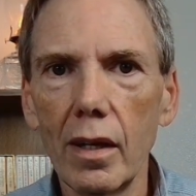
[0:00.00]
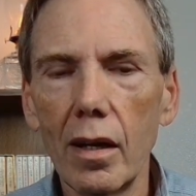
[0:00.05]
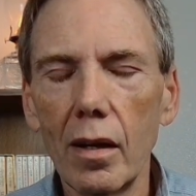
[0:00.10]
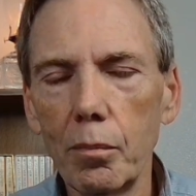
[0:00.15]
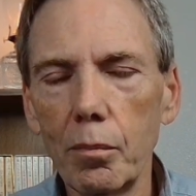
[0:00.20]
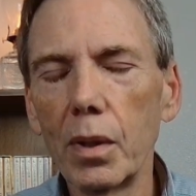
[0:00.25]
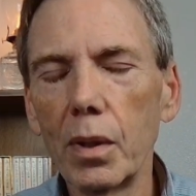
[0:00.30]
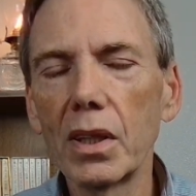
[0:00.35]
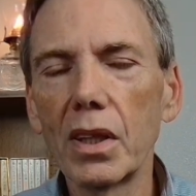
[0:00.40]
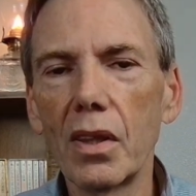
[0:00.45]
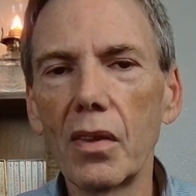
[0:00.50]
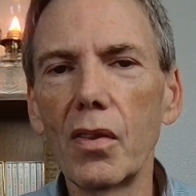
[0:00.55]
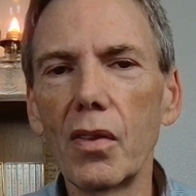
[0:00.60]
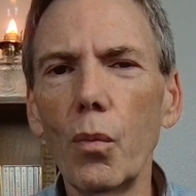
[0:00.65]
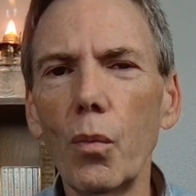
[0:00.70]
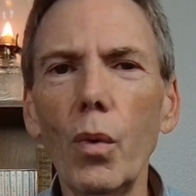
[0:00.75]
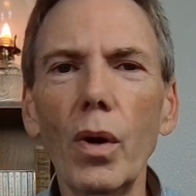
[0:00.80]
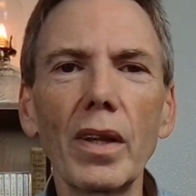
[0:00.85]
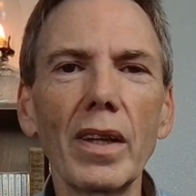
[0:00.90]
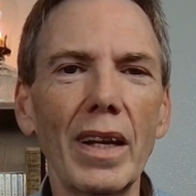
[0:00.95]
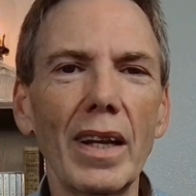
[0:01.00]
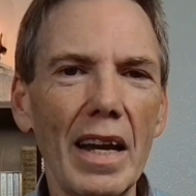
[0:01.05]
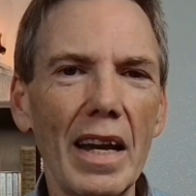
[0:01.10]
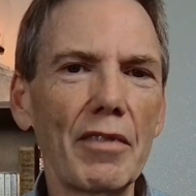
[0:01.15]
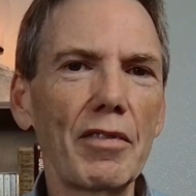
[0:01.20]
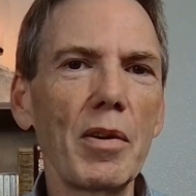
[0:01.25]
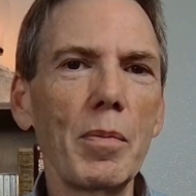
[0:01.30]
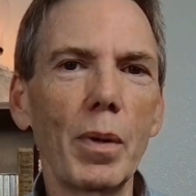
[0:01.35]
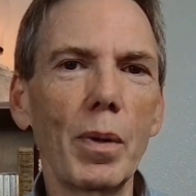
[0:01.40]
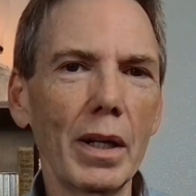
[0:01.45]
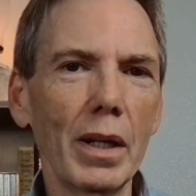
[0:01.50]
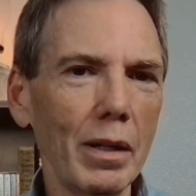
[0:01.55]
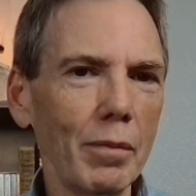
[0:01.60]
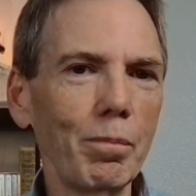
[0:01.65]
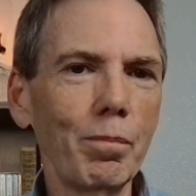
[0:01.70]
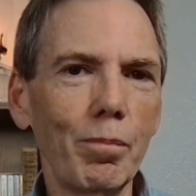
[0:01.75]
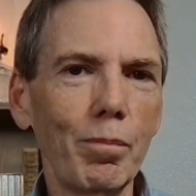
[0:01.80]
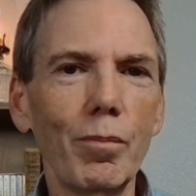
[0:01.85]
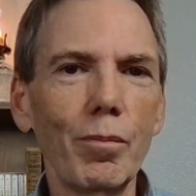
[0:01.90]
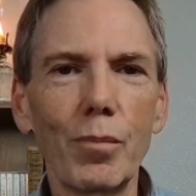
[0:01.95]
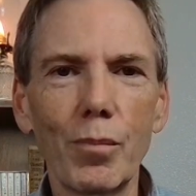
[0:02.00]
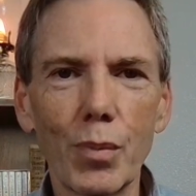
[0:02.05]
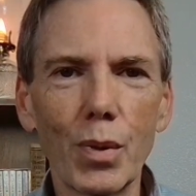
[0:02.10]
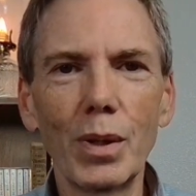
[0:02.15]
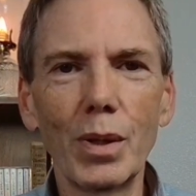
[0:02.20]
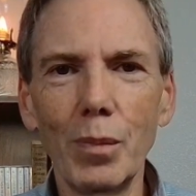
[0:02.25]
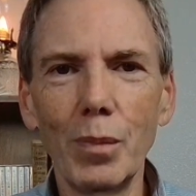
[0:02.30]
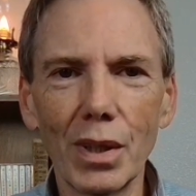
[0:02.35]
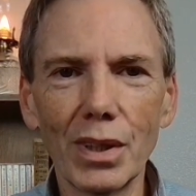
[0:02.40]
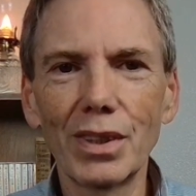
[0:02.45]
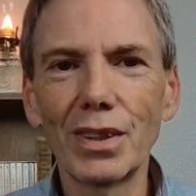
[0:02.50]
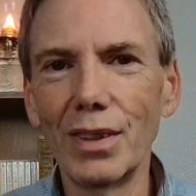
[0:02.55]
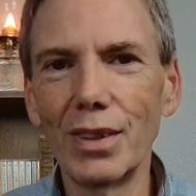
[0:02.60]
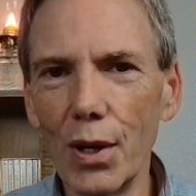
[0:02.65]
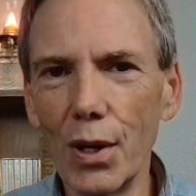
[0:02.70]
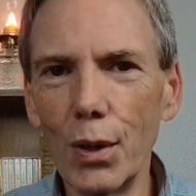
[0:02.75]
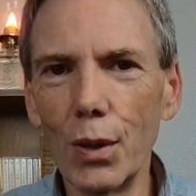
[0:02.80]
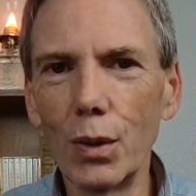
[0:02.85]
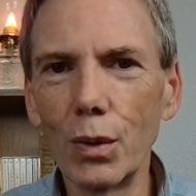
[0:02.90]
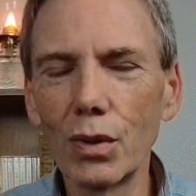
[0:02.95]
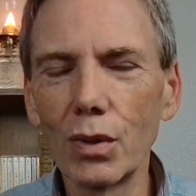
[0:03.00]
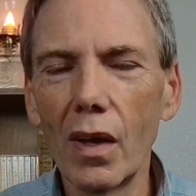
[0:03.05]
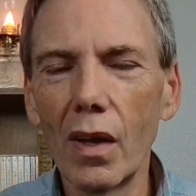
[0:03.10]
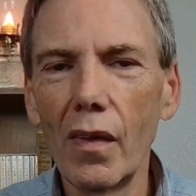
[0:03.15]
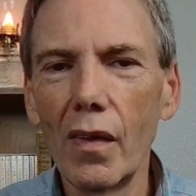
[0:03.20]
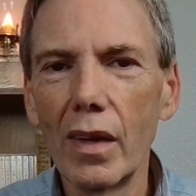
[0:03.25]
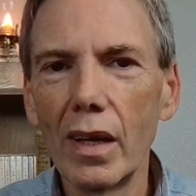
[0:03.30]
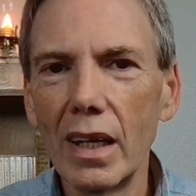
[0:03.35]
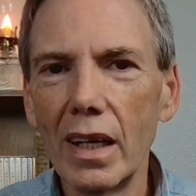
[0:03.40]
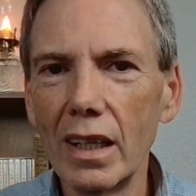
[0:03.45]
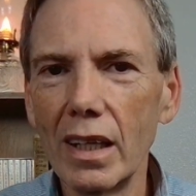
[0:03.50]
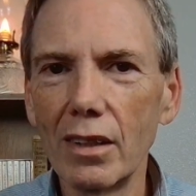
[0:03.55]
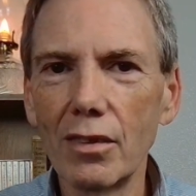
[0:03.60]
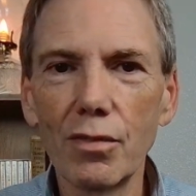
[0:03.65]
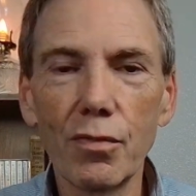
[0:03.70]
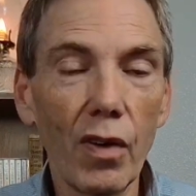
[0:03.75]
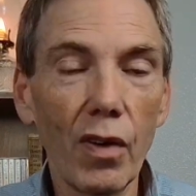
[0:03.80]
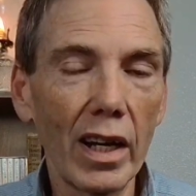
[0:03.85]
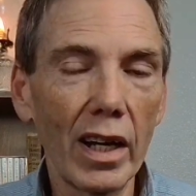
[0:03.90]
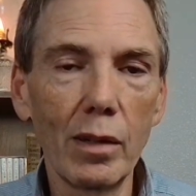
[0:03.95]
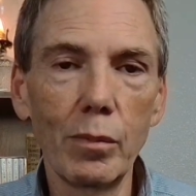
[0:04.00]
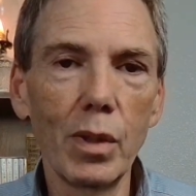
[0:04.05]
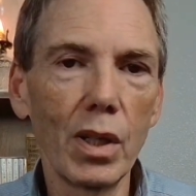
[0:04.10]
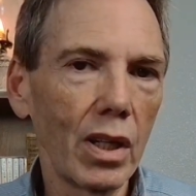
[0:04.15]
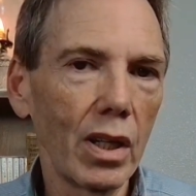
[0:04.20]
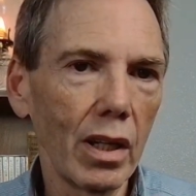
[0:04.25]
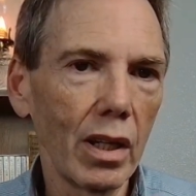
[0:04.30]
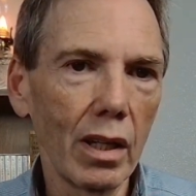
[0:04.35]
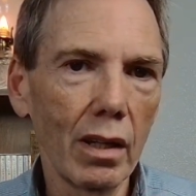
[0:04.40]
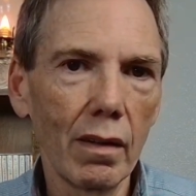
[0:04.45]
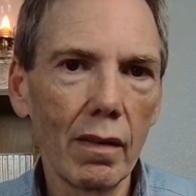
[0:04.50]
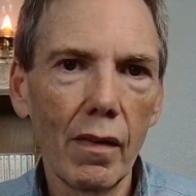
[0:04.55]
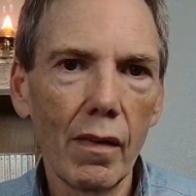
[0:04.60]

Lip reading: But the one that everybody pretty much knows is vitamin D.